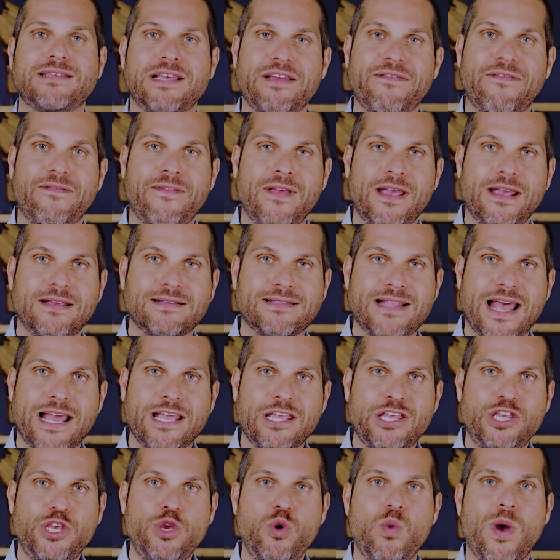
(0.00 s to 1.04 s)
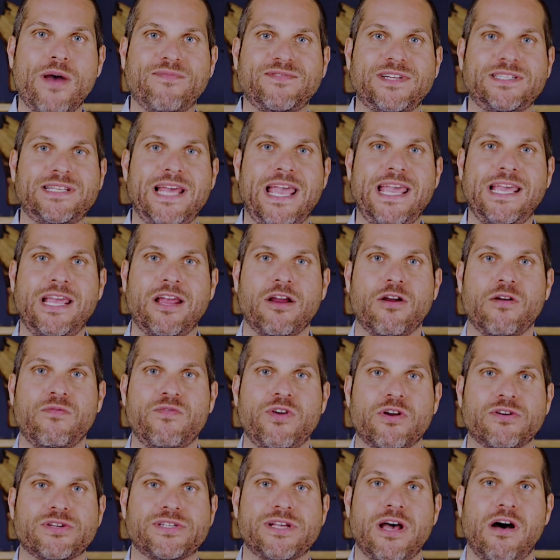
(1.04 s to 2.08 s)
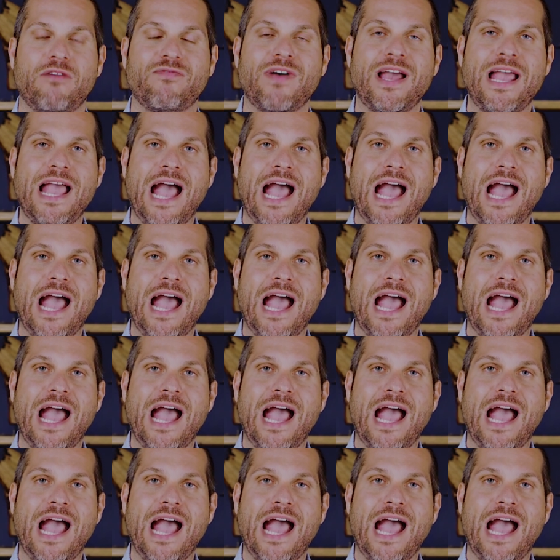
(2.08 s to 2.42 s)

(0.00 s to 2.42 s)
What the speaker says: that you have to take care of yourself.